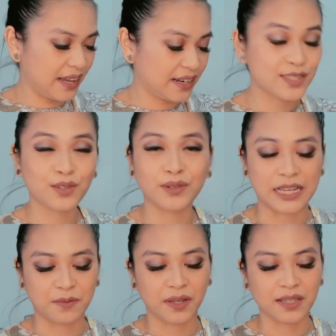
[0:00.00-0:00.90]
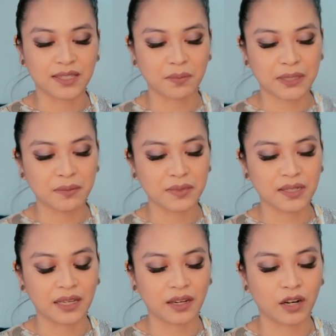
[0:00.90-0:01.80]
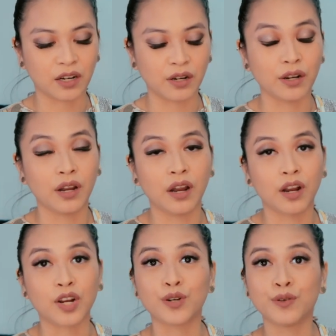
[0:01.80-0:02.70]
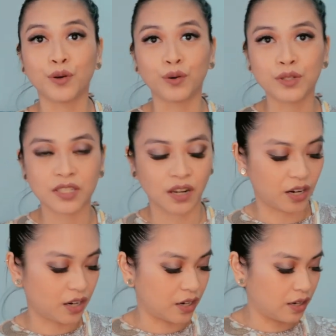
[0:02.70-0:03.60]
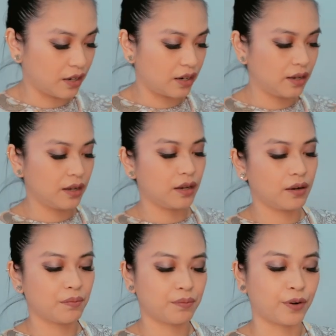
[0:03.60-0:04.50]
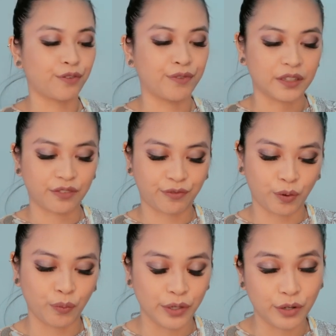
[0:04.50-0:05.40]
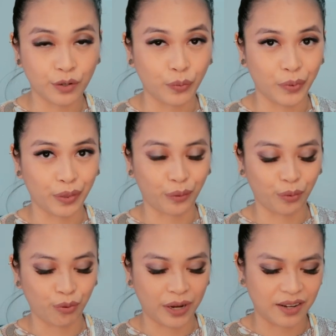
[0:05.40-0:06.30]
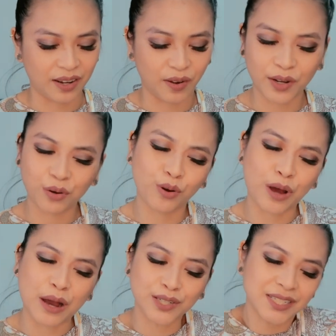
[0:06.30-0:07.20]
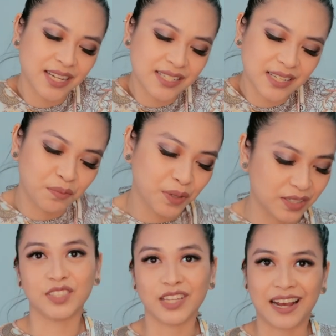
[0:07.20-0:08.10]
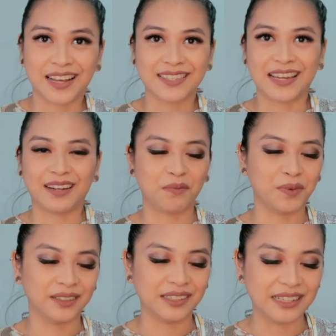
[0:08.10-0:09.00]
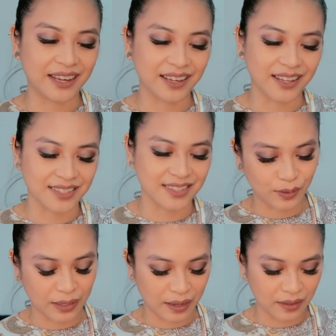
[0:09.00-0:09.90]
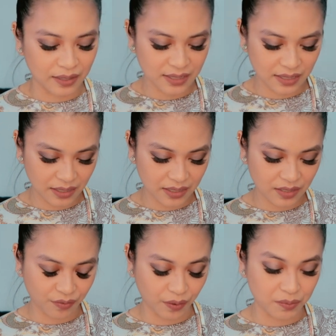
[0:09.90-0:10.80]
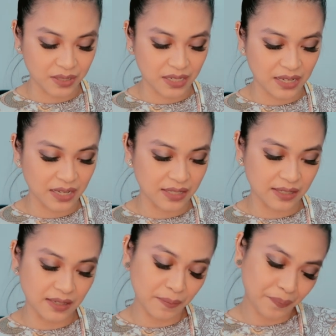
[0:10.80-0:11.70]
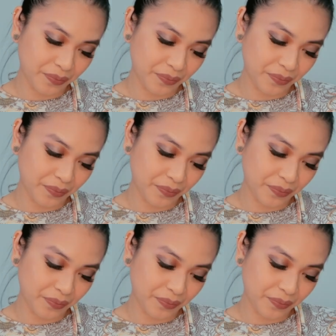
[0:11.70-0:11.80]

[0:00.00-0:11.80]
And it's so nice because sometimes like her notes are perfect for what you're going through right now. I don't know how she does it, but she has that ability, I guess. So yeah, this is from Denise.